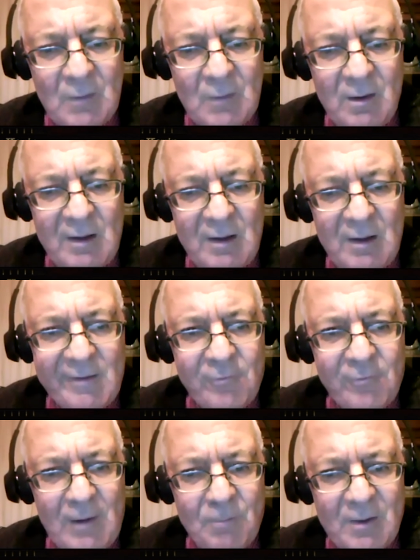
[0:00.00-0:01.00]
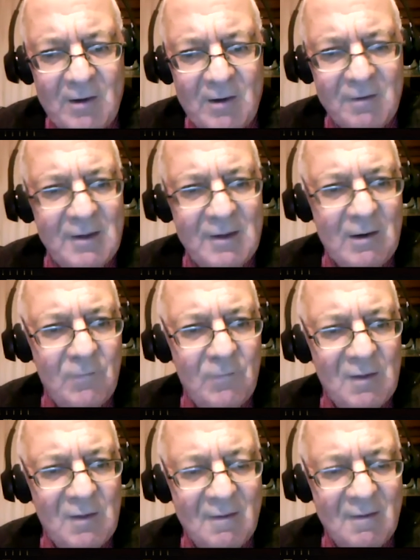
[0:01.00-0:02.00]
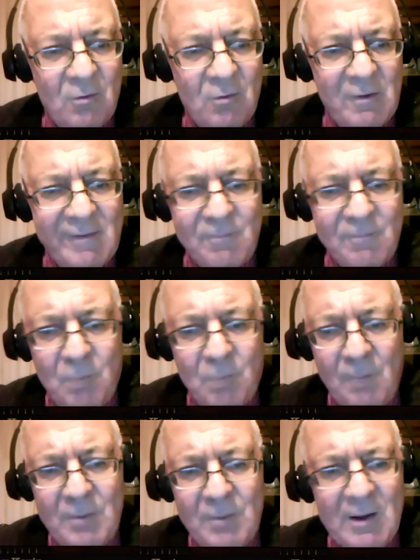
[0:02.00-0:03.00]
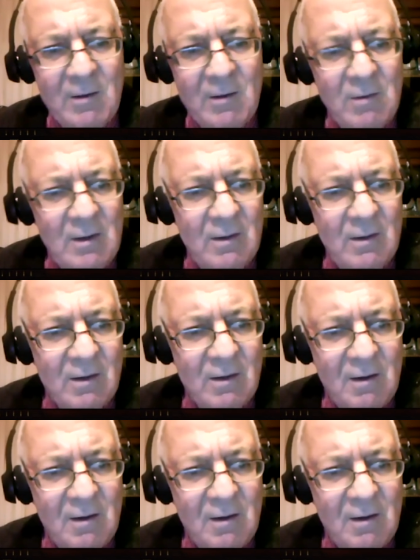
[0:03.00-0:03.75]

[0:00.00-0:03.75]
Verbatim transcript: is Trump going to think of this, or is Pompeo going to